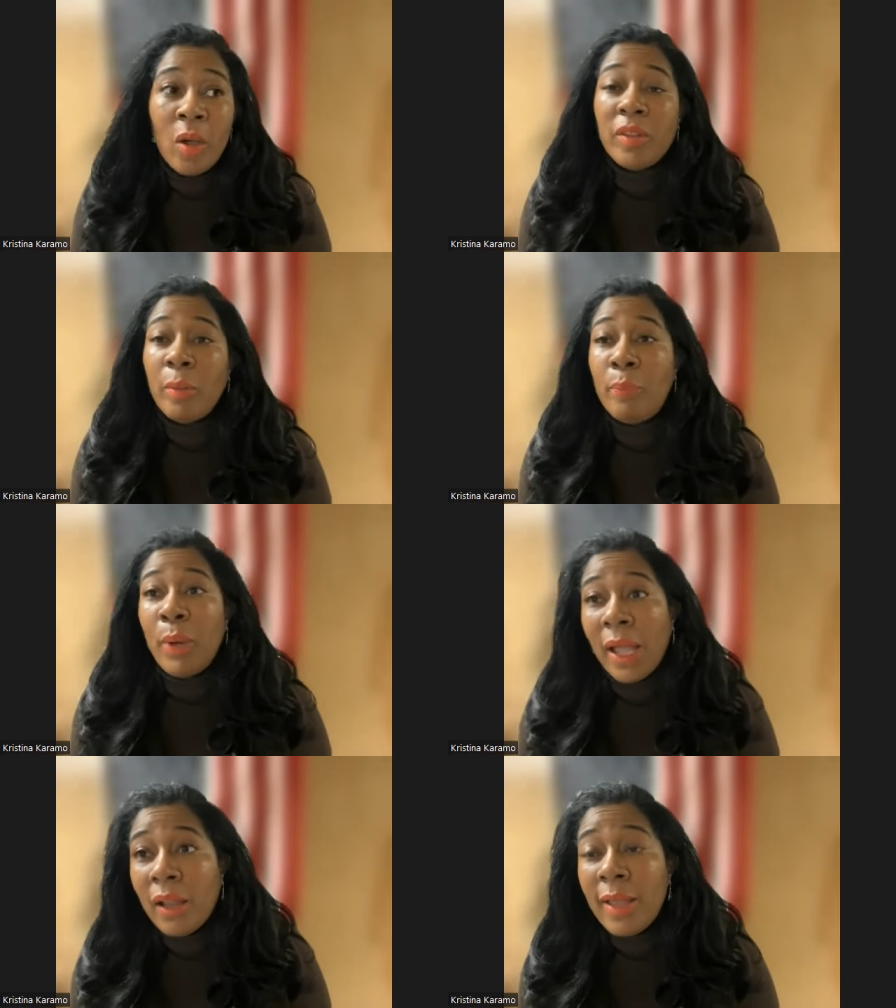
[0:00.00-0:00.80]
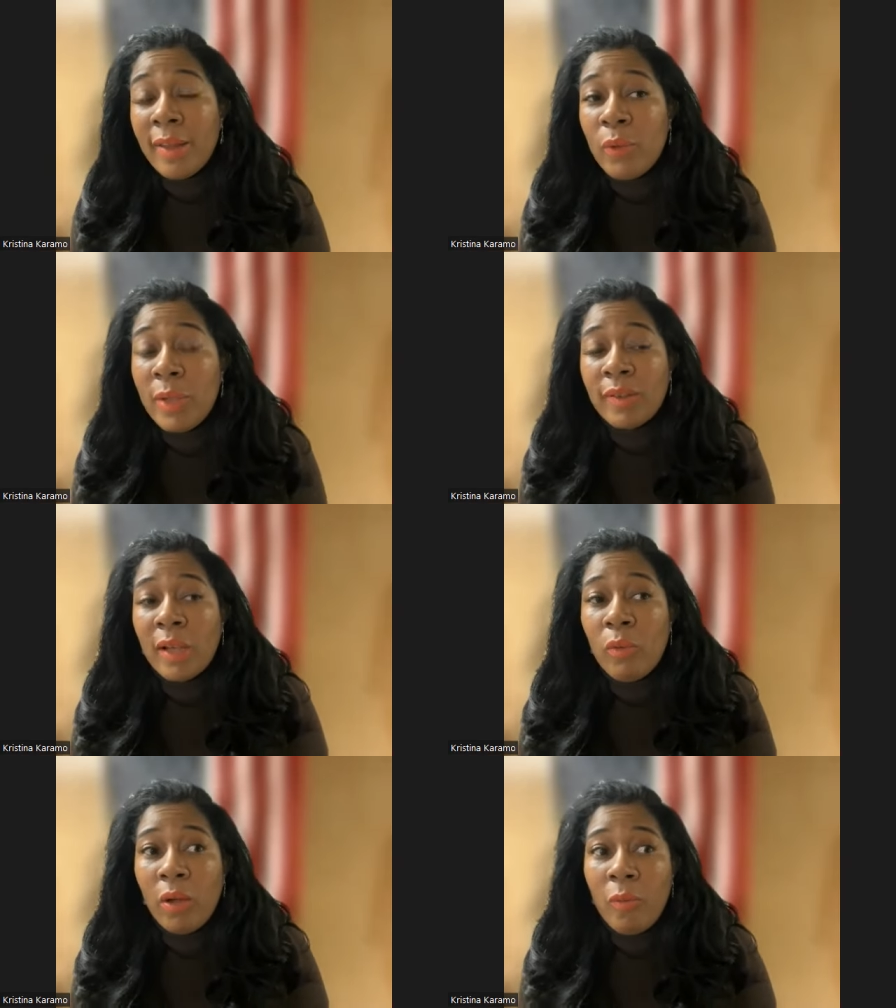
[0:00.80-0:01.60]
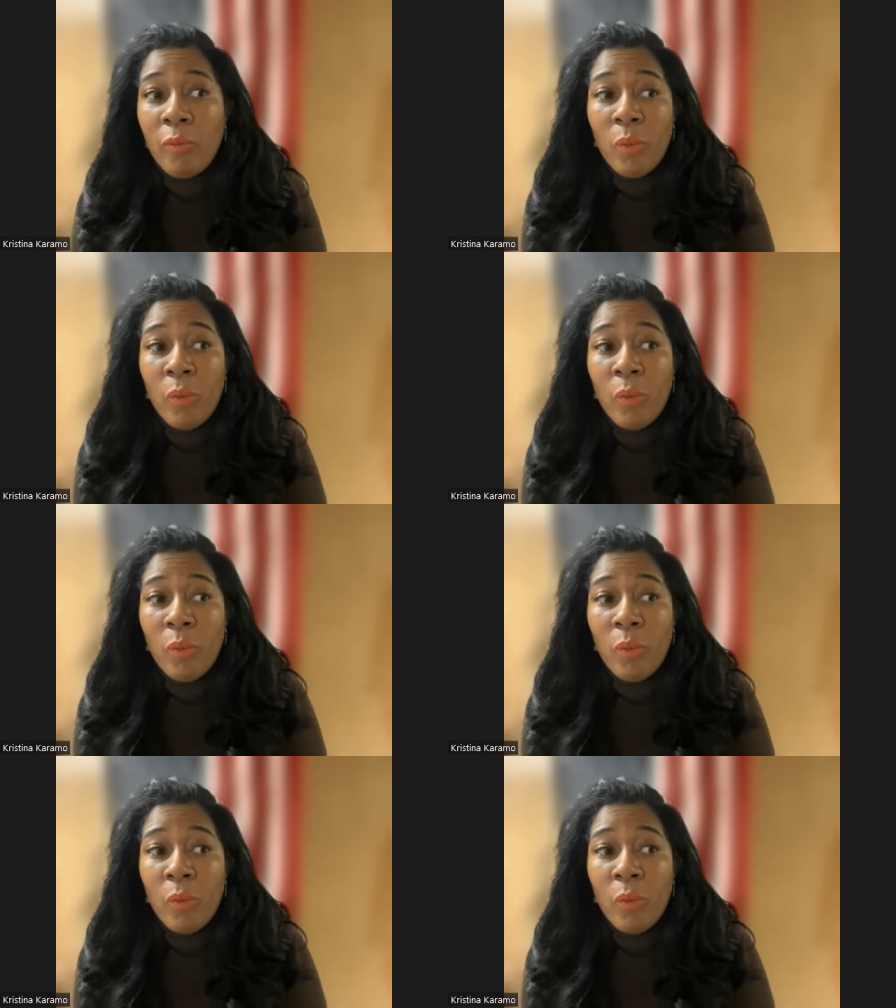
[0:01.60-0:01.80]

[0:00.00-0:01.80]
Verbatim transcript: well, the bylaw, and we was like, well,